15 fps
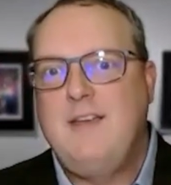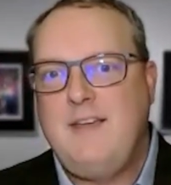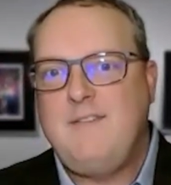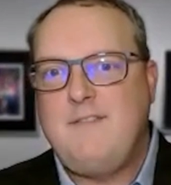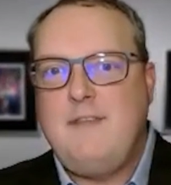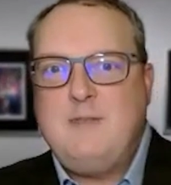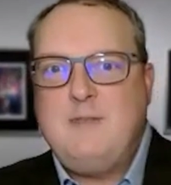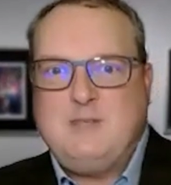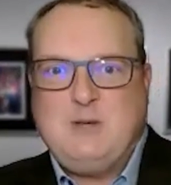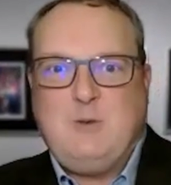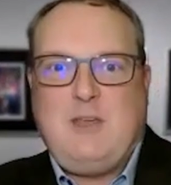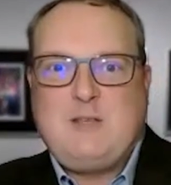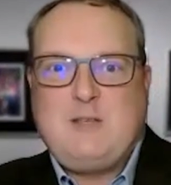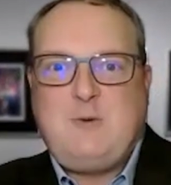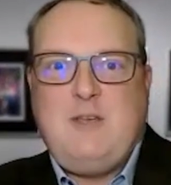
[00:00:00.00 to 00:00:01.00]
And so
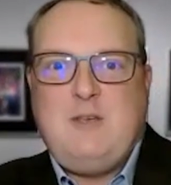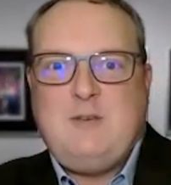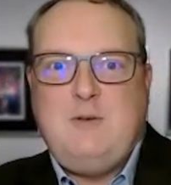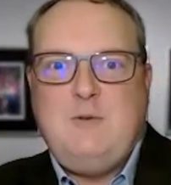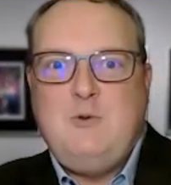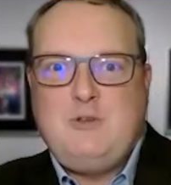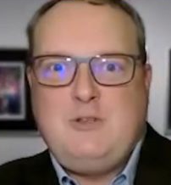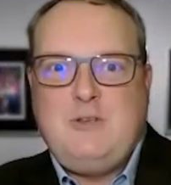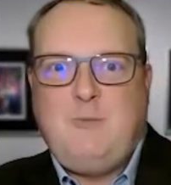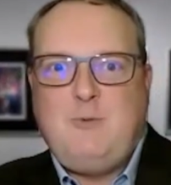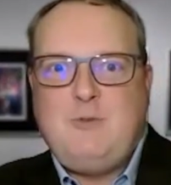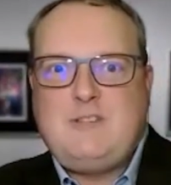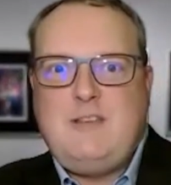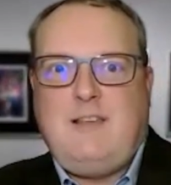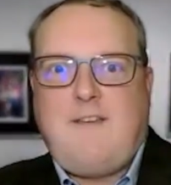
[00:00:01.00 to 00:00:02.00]
that's why you usually
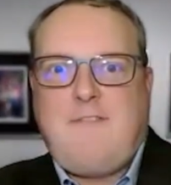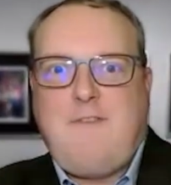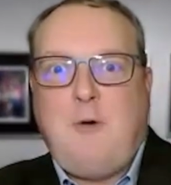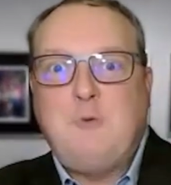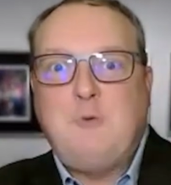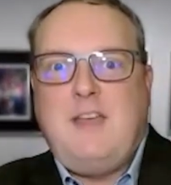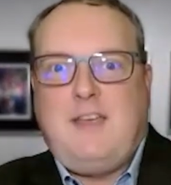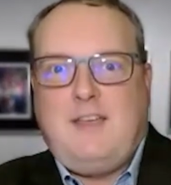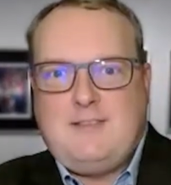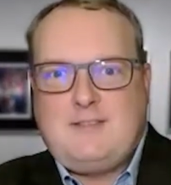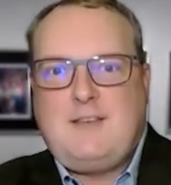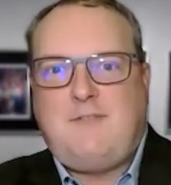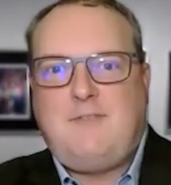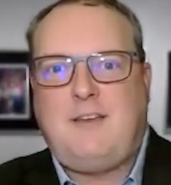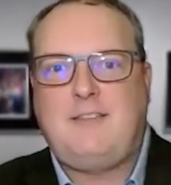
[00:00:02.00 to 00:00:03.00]
would see like felting and
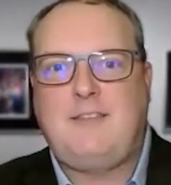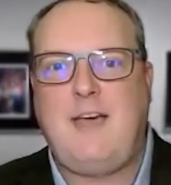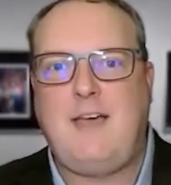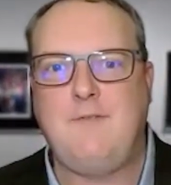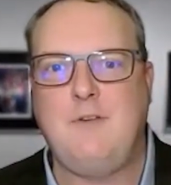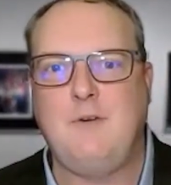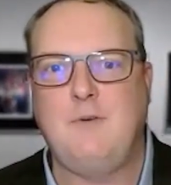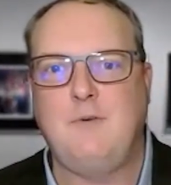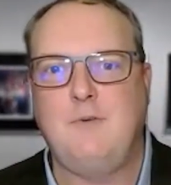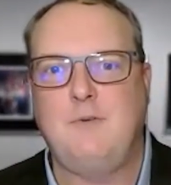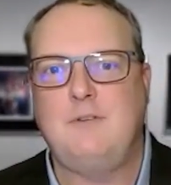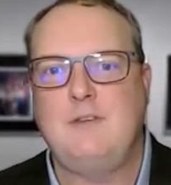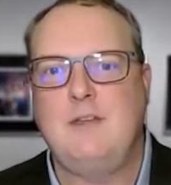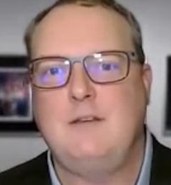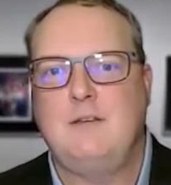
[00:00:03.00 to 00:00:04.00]
stuff like that if you
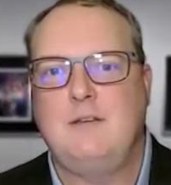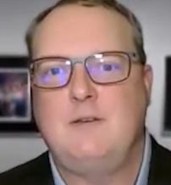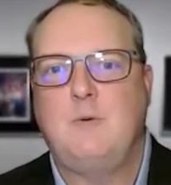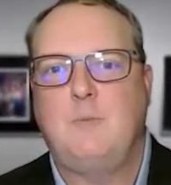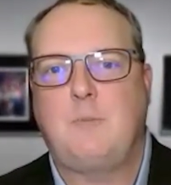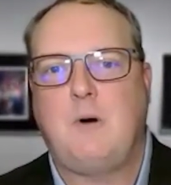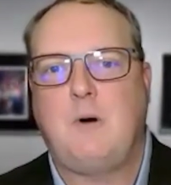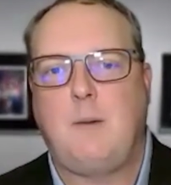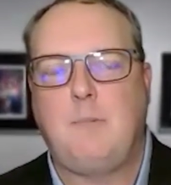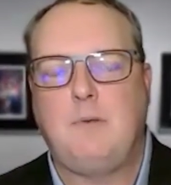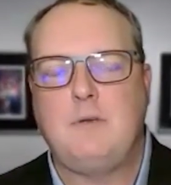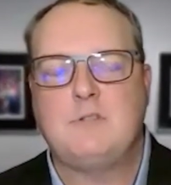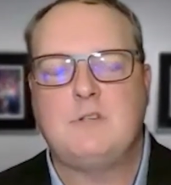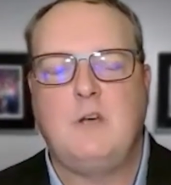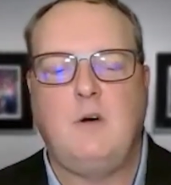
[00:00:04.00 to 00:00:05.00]
didn't do it
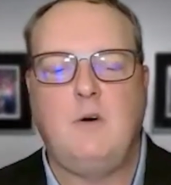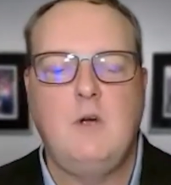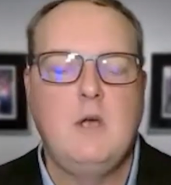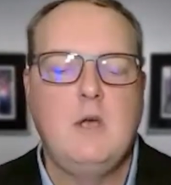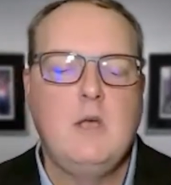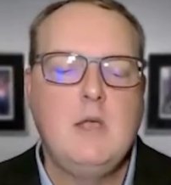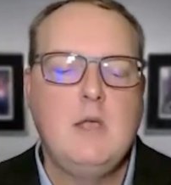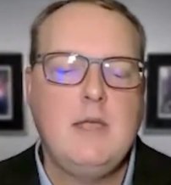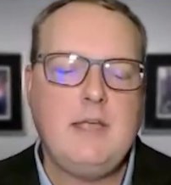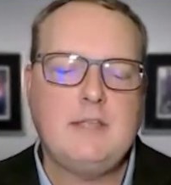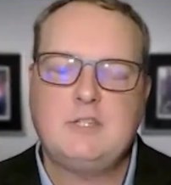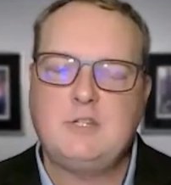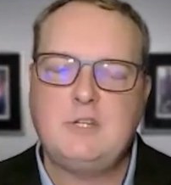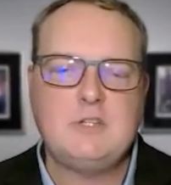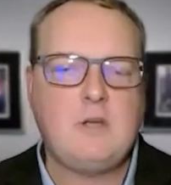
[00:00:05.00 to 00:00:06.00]
properly. So
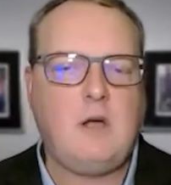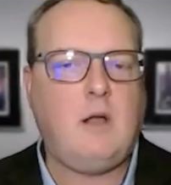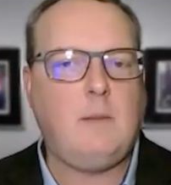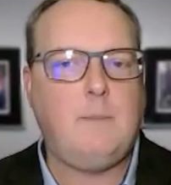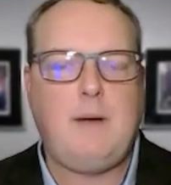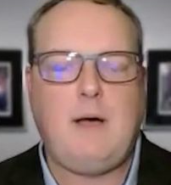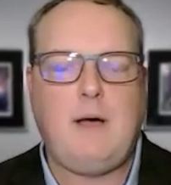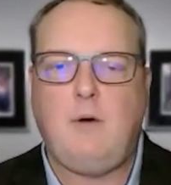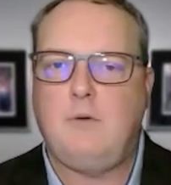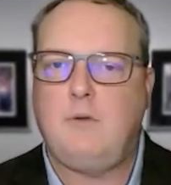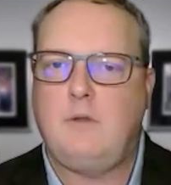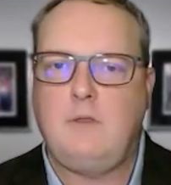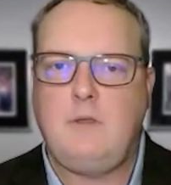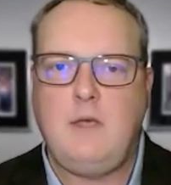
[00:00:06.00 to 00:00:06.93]
it's just all about,